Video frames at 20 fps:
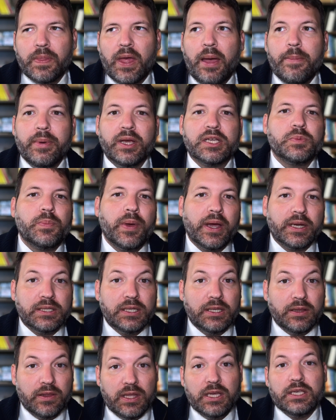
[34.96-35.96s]
I'm
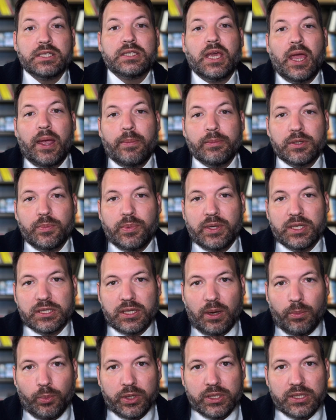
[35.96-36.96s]
expecting this game to be
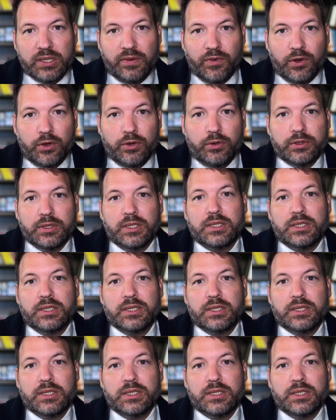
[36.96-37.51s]
somewhat difficult.